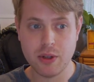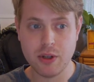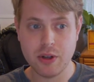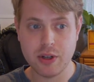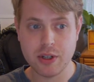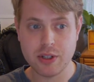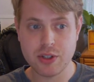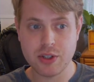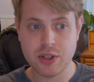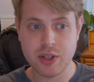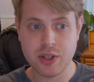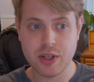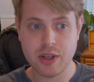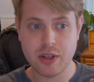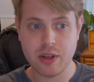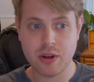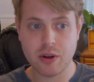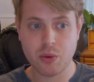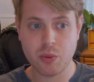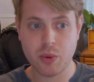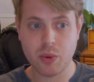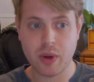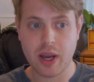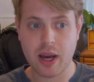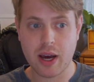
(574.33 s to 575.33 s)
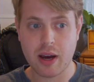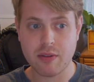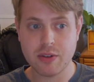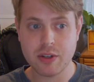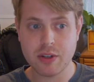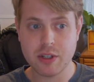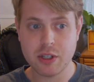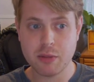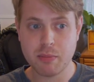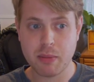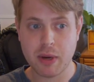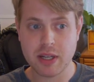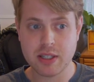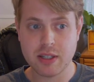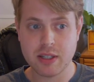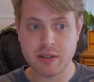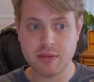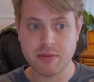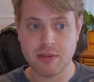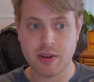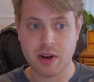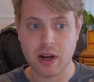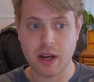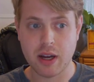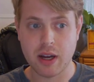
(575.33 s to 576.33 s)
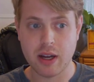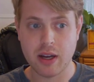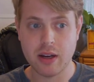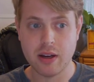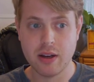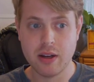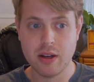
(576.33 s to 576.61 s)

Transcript: can see here we have to specify